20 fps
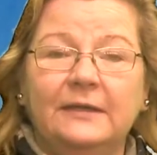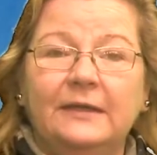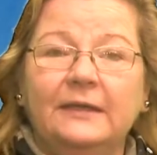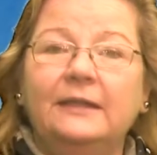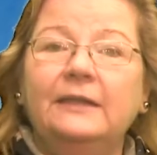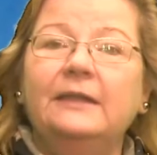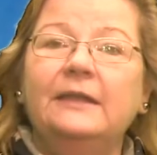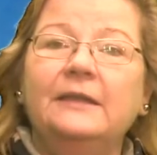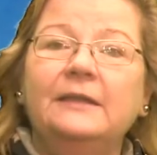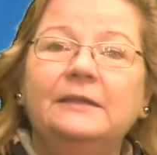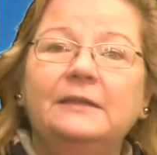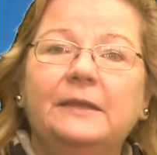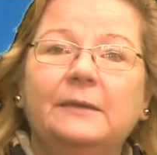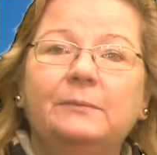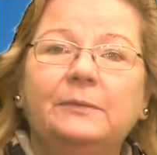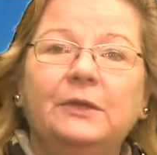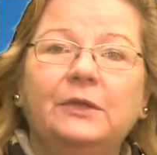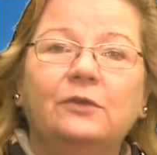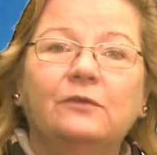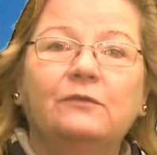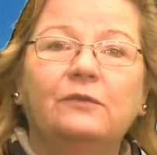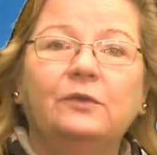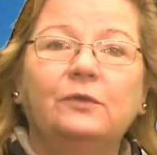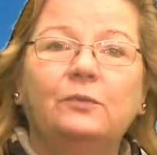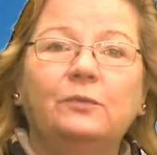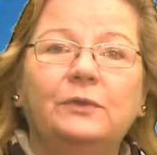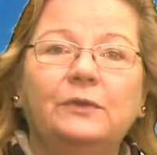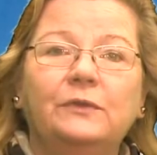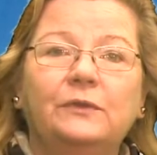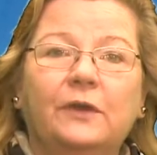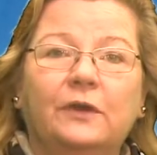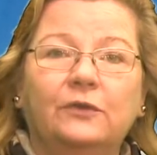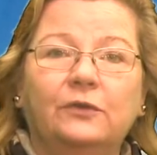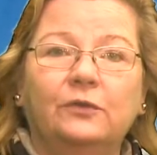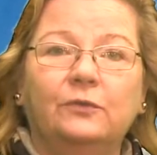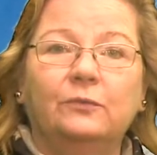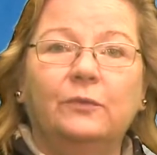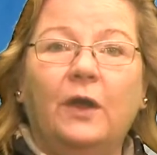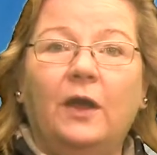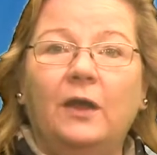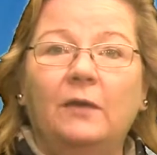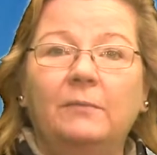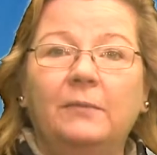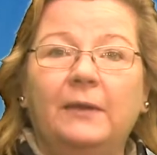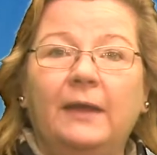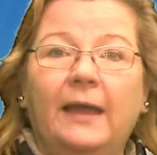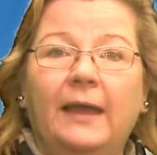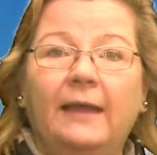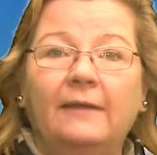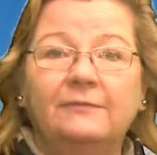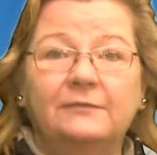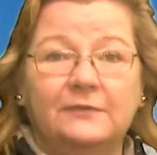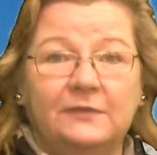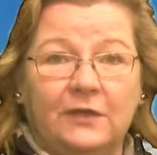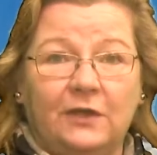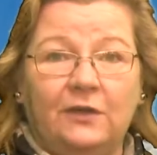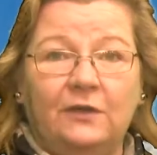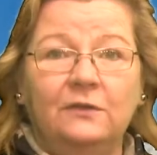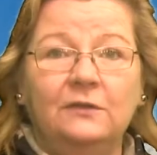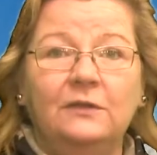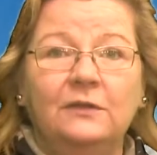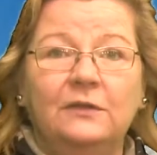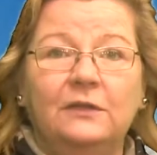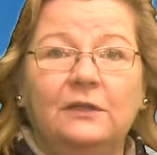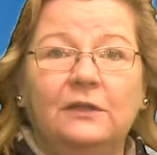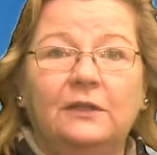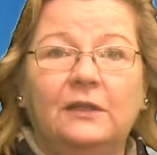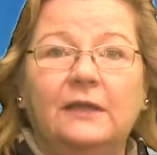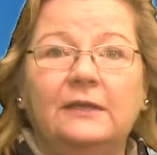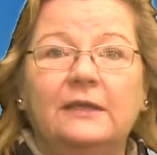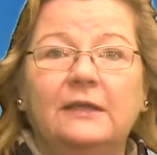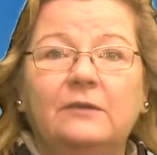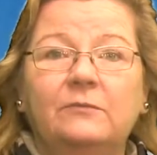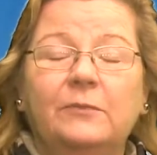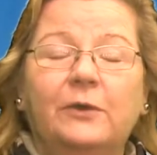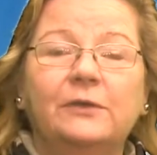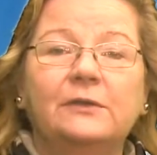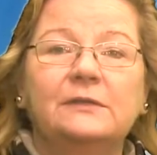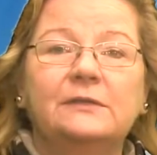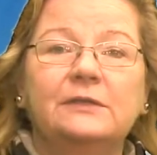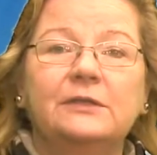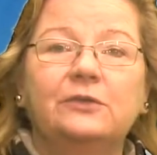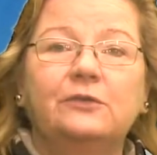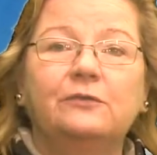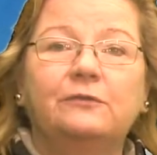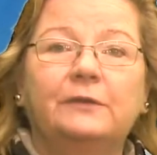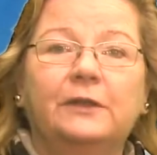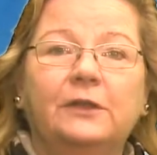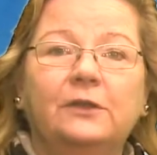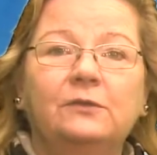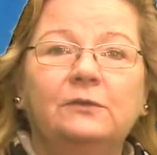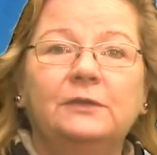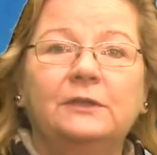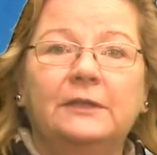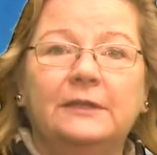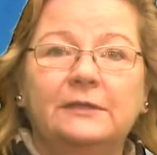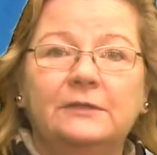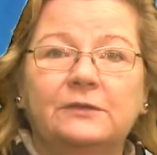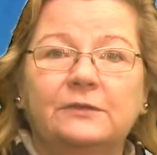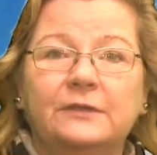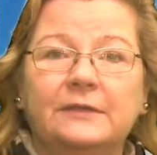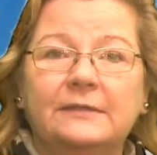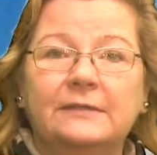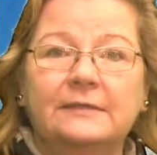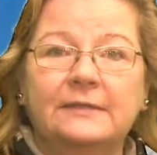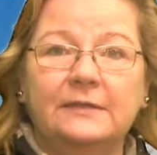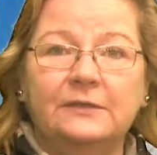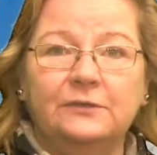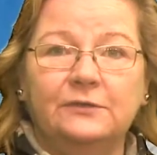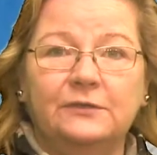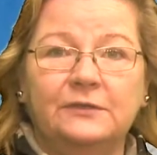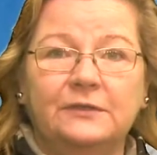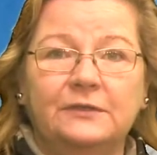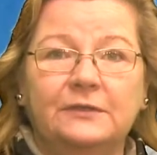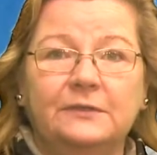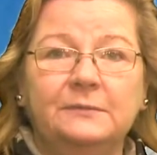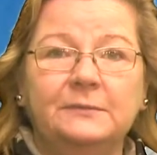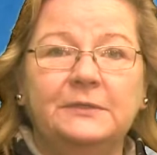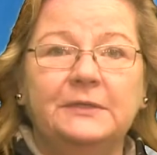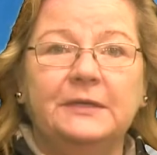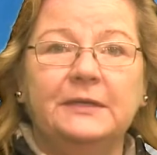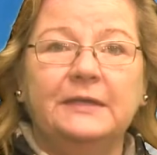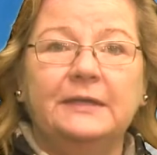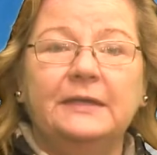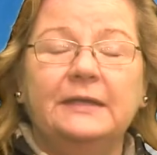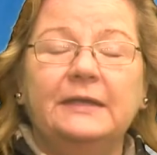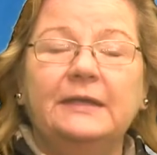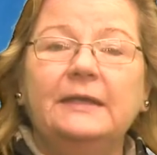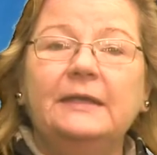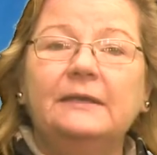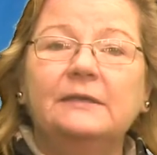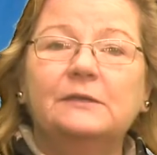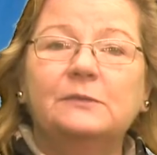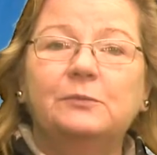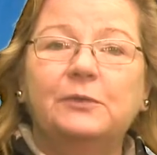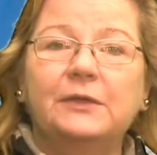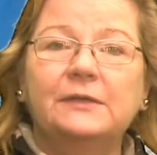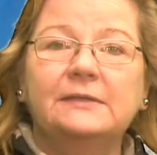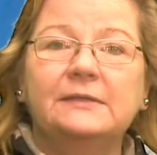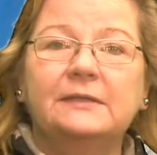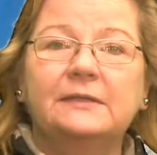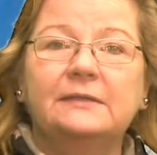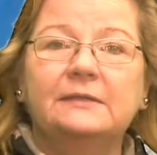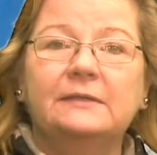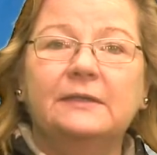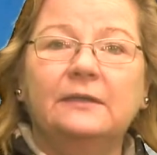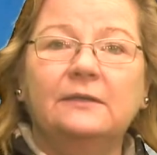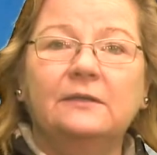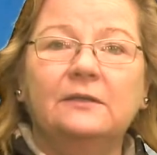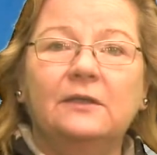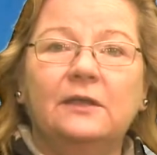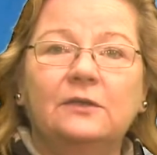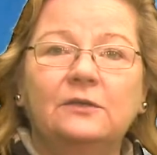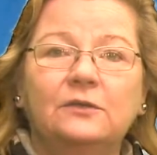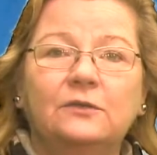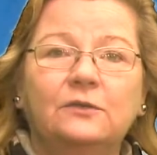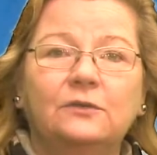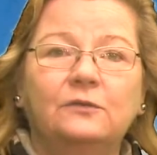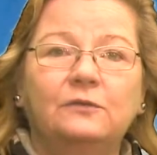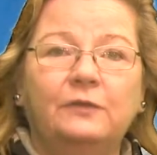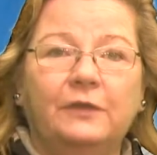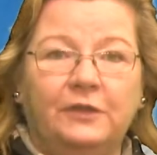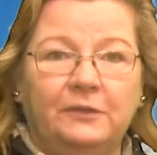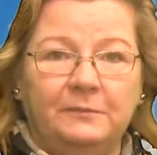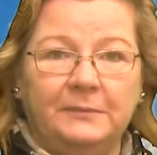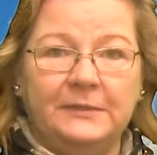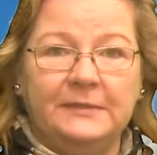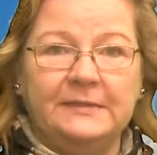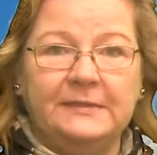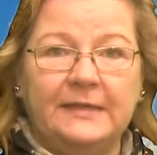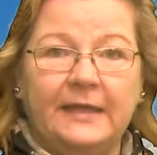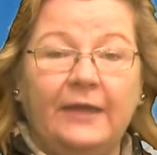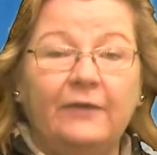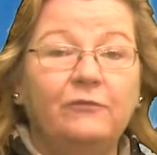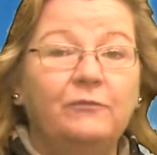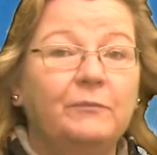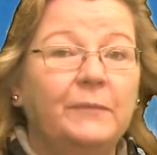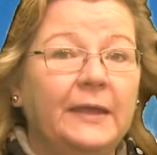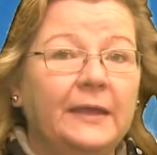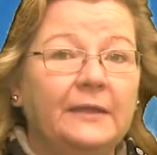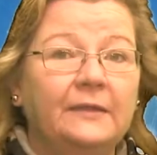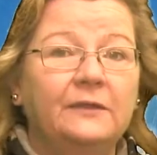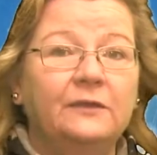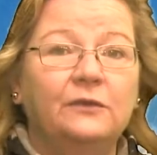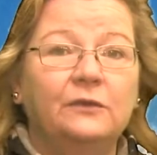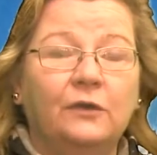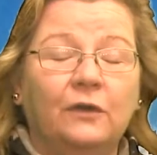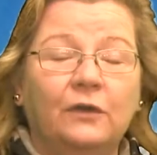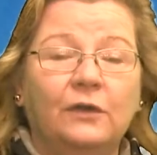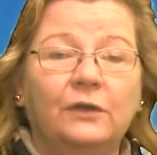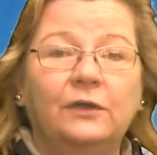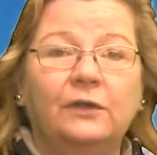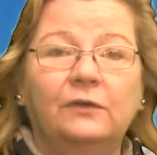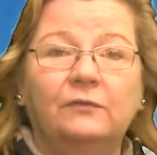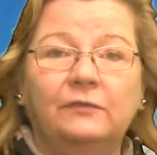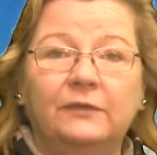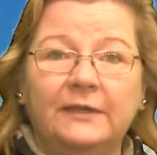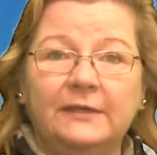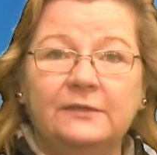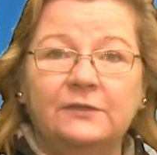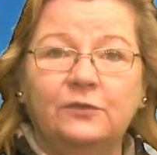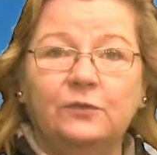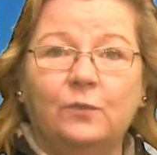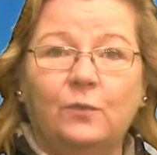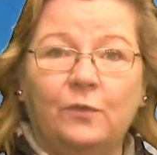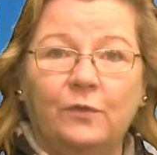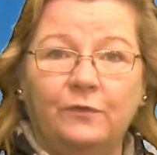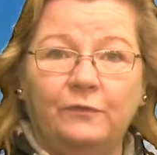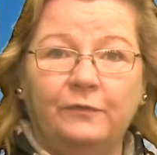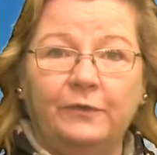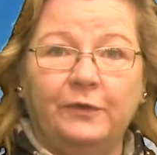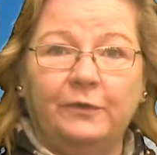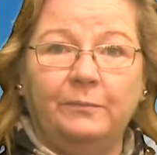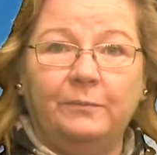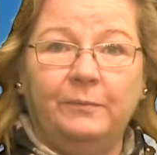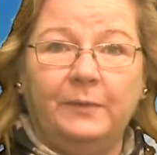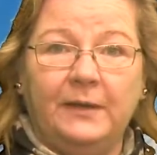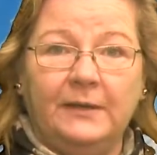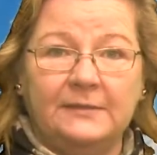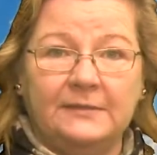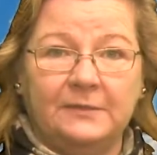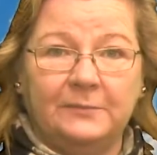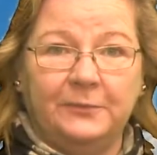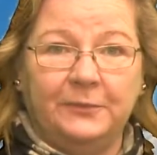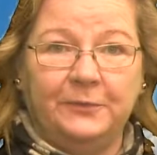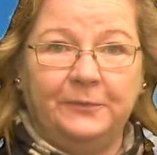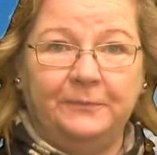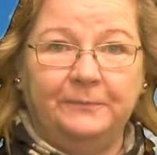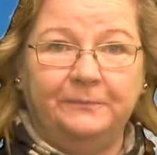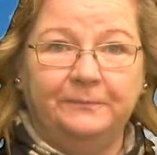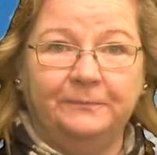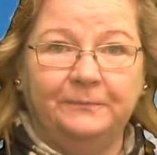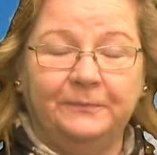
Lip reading: In an in-depth interview with Dr. Rob Afzal, Lockheed Martin Senior Fellow in Laser and Sensor Systems, he expressed that technological developments have made the dawn of laser warfare possible.